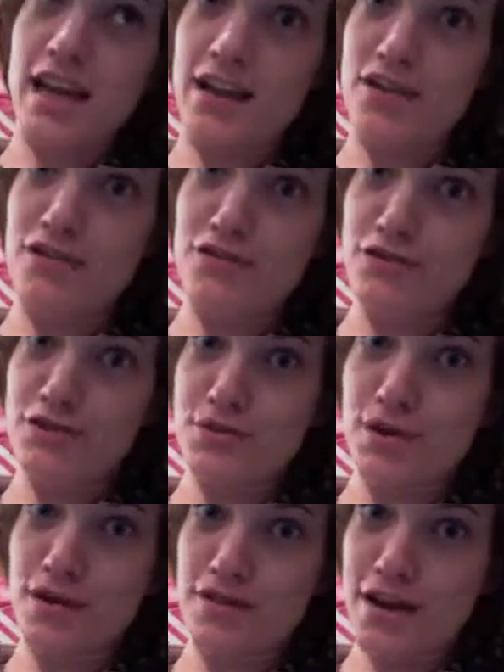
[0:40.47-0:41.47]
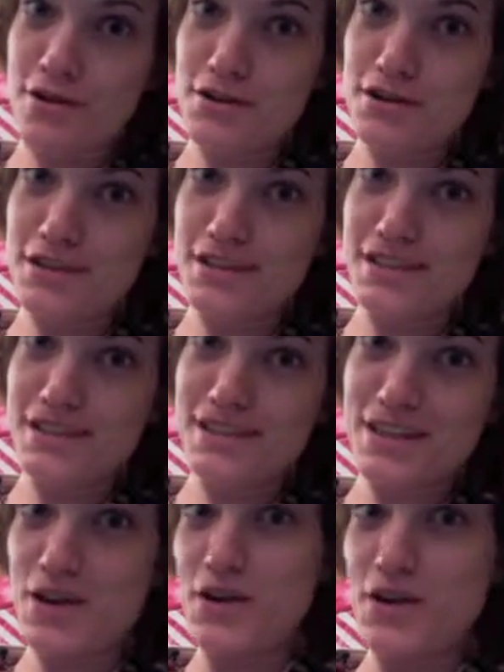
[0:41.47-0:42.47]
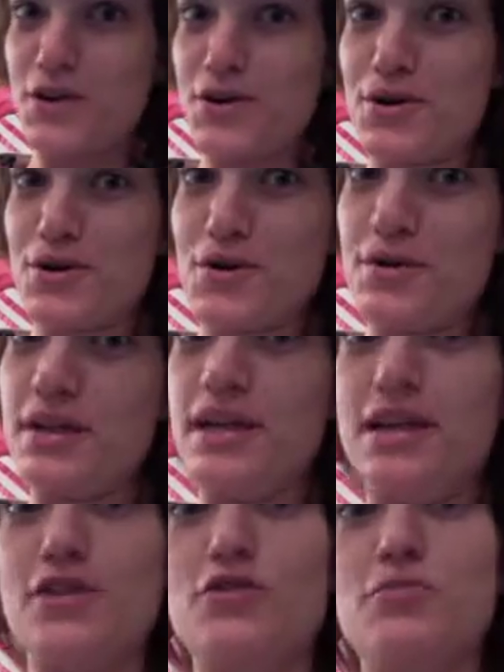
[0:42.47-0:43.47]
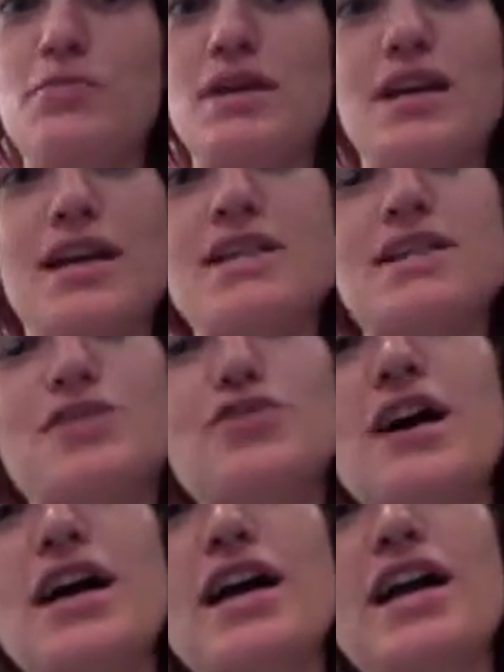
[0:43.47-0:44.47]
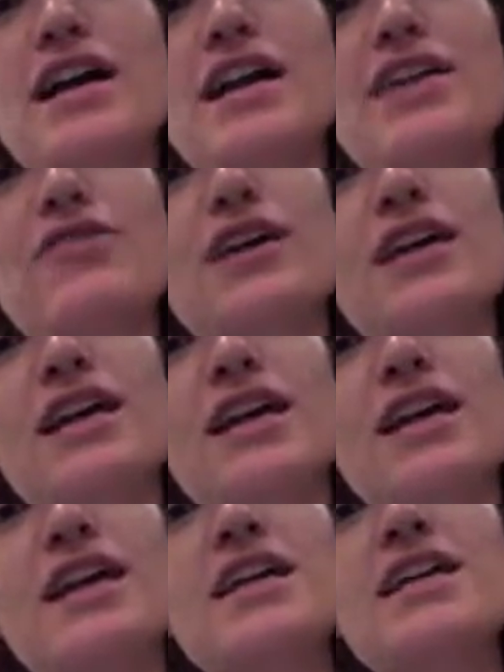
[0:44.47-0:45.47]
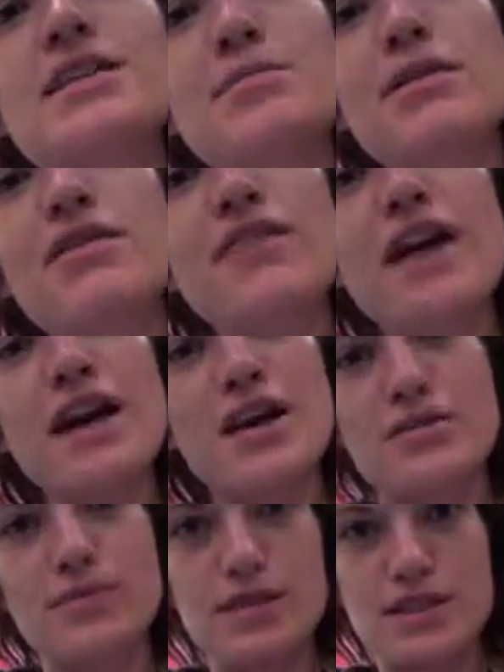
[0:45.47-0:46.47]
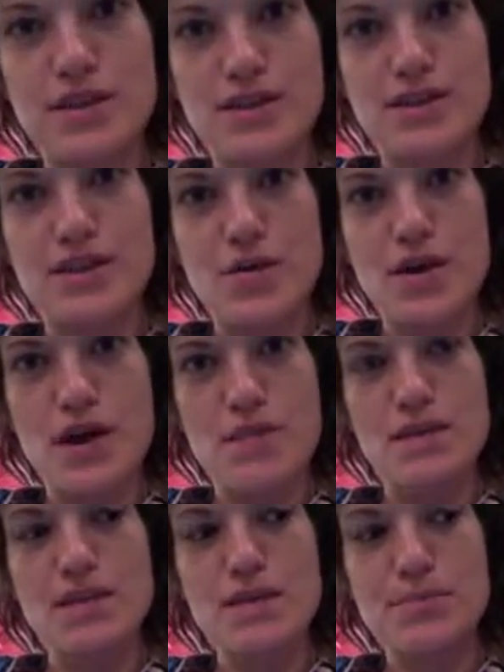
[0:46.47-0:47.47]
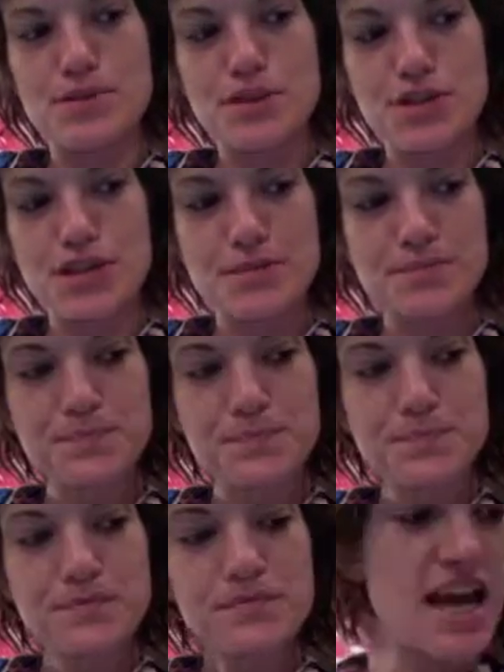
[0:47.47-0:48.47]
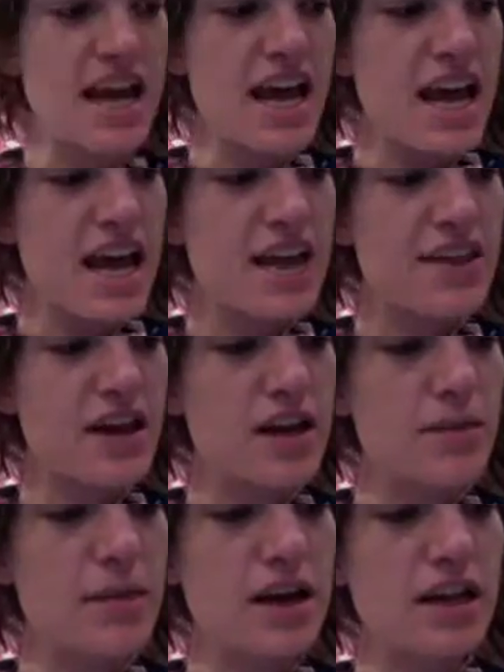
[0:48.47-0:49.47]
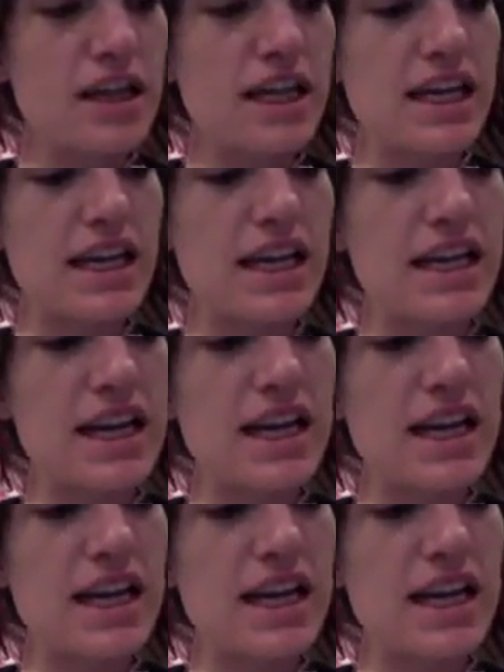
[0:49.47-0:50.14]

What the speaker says: candle for 12 hours, so it'll be nice and dry and ready to be fired when it starts going up in temperature. I thought about cleaning it